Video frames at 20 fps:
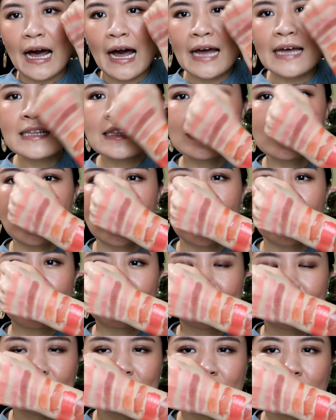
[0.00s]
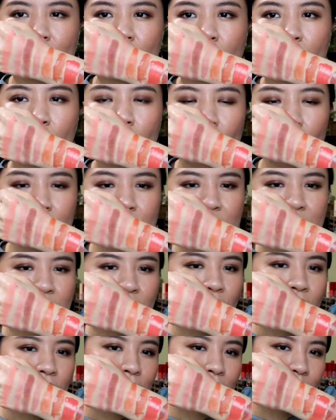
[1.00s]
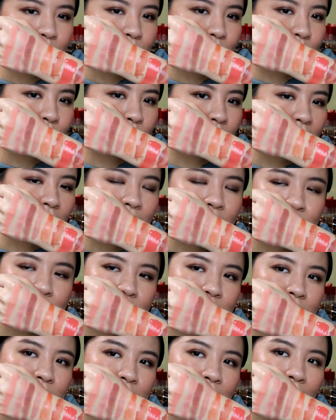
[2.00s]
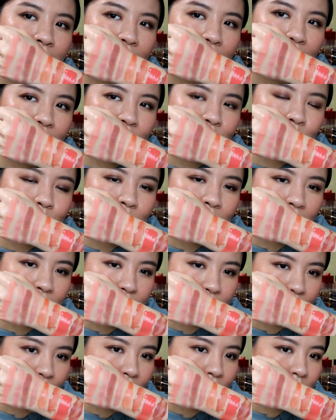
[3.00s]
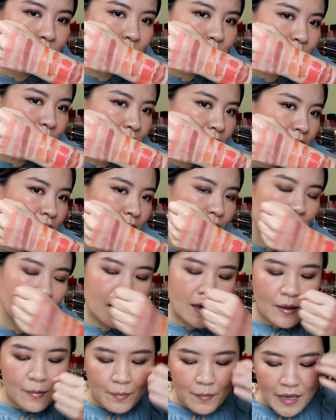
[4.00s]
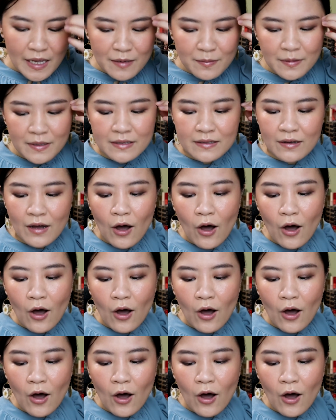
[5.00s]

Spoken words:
I loved most of blushes I have picked up. Maybe the